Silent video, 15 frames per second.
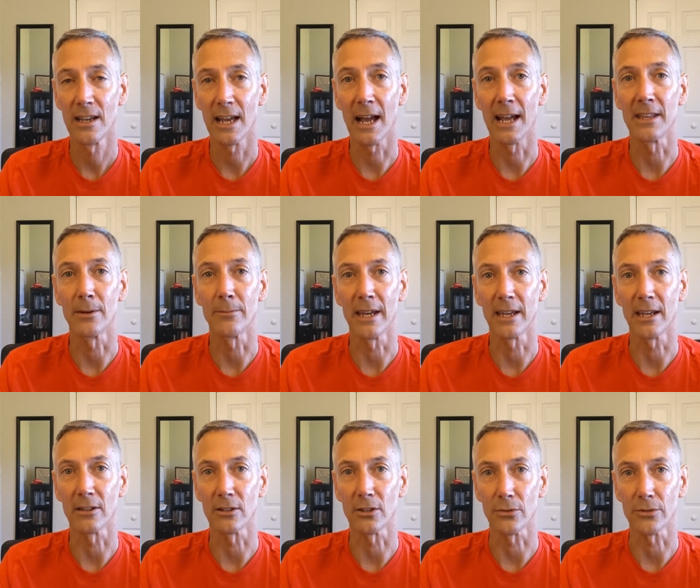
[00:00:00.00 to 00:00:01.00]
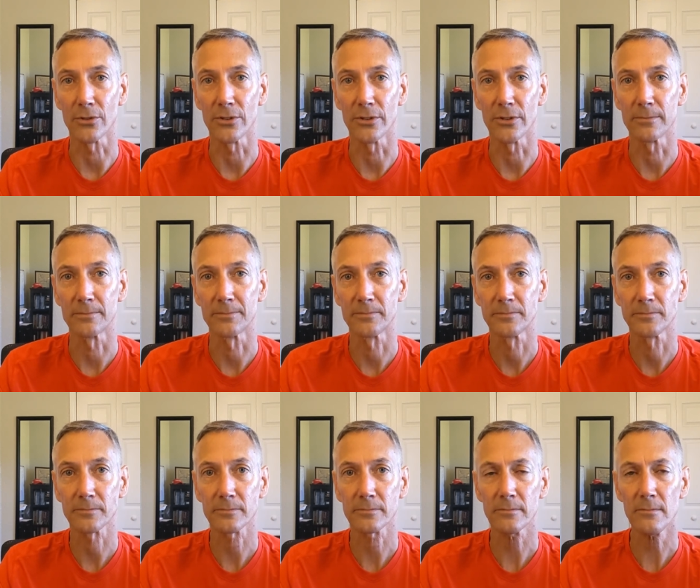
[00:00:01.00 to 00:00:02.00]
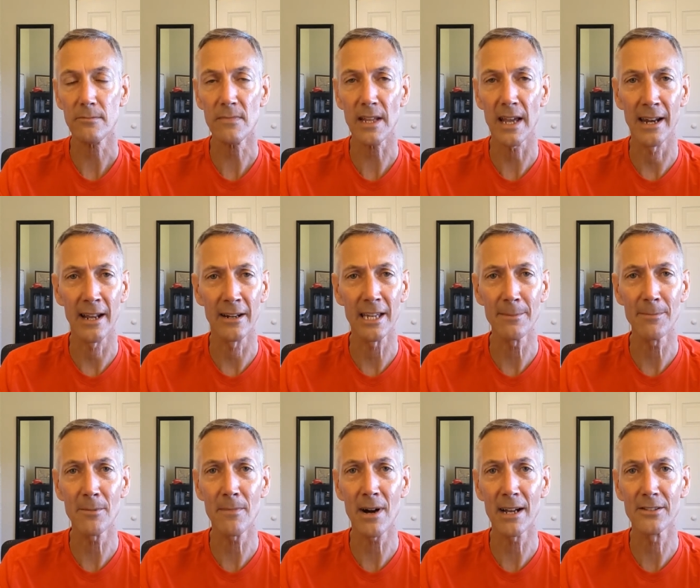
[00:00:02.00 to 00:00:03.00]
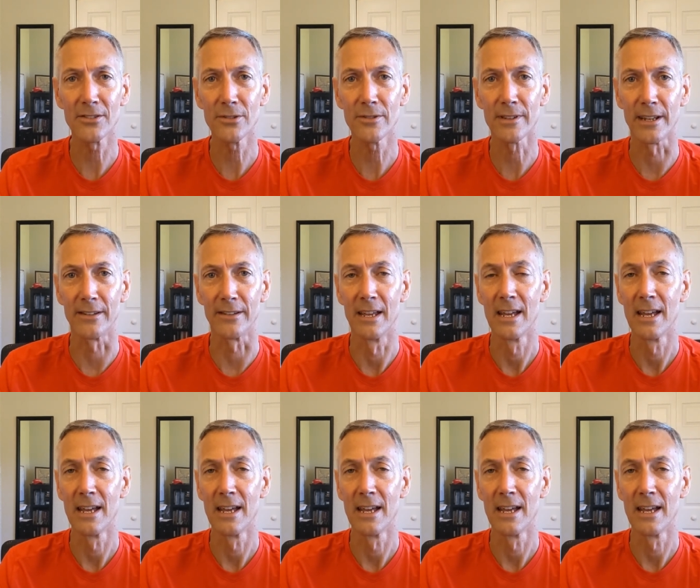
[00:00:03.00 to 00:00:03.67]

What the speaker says: and then making a loan to you. And then keep in mind too that